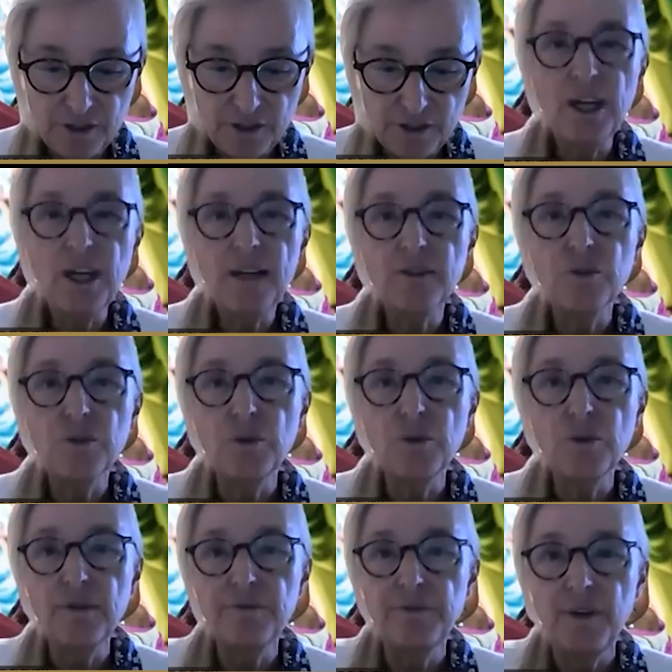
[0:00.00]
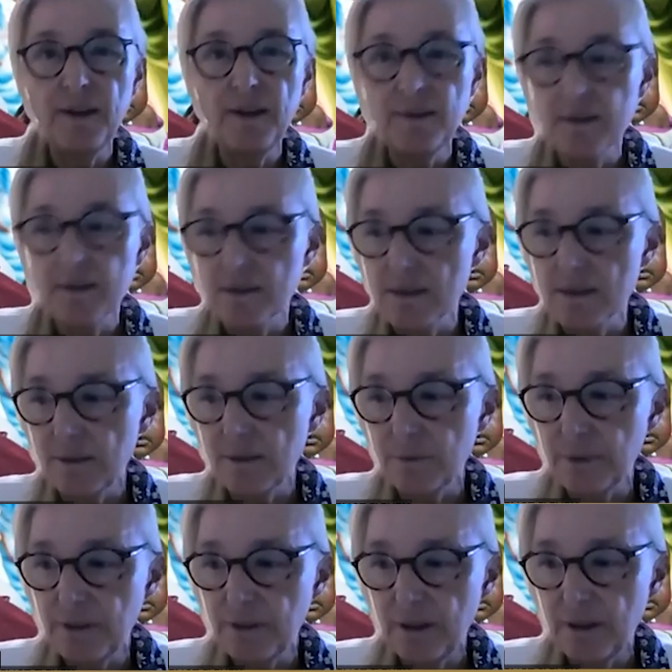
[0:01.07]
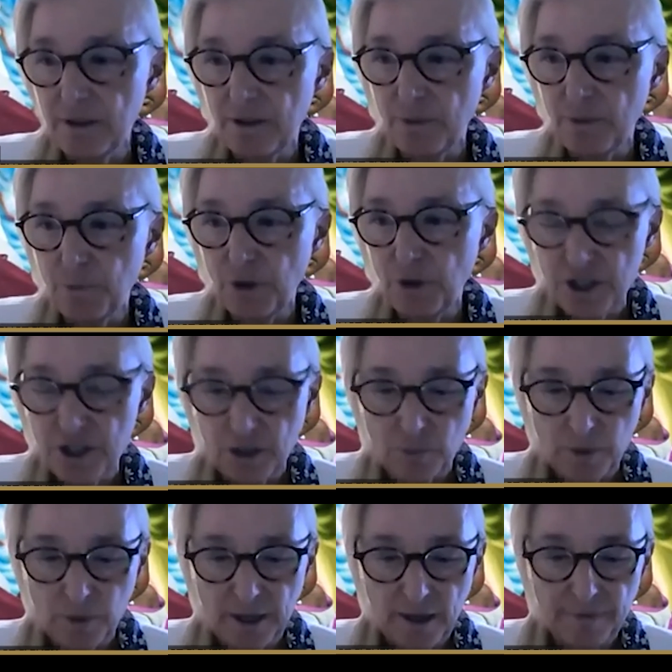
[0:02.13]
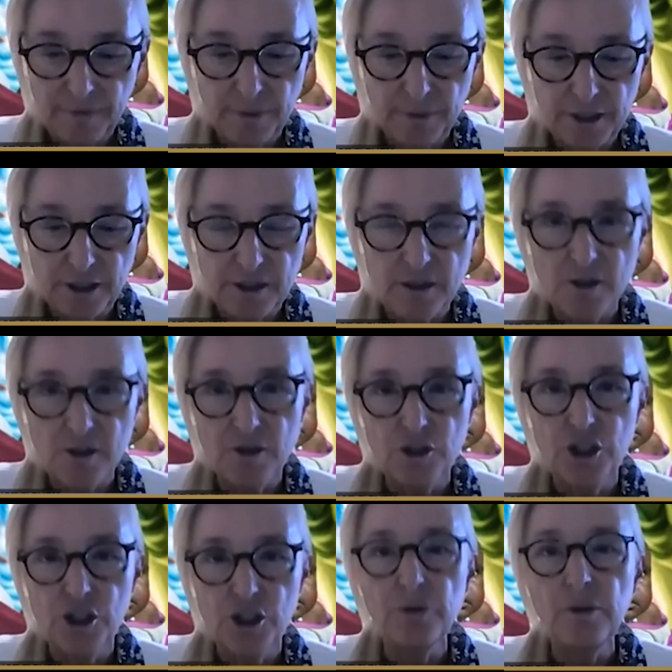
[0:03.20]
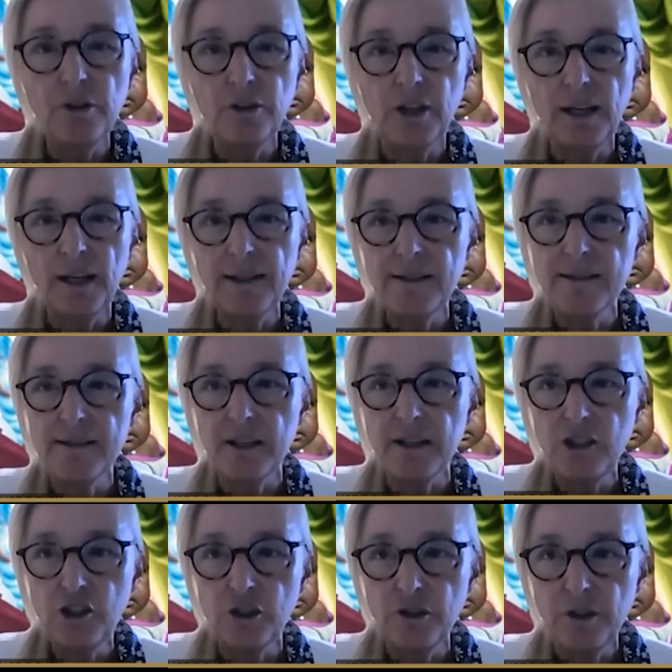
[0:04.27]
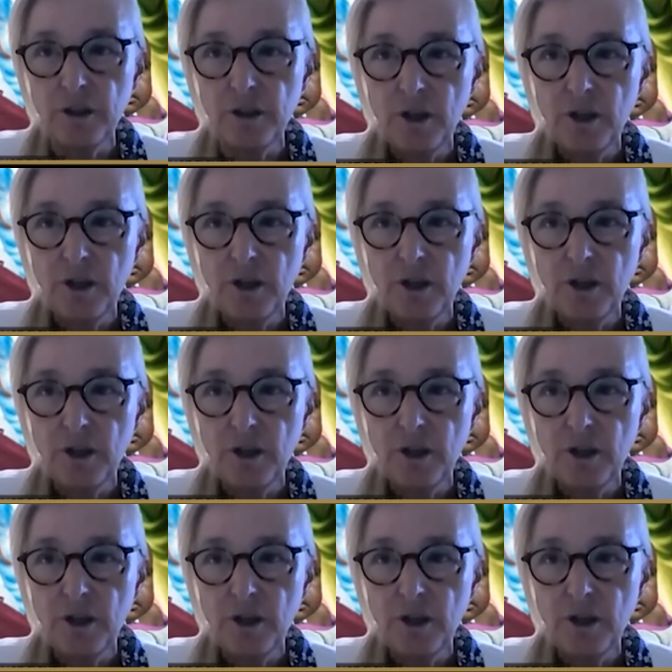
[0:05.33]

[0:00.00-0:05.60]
We would like to advance with another project we have, which is the geolocalization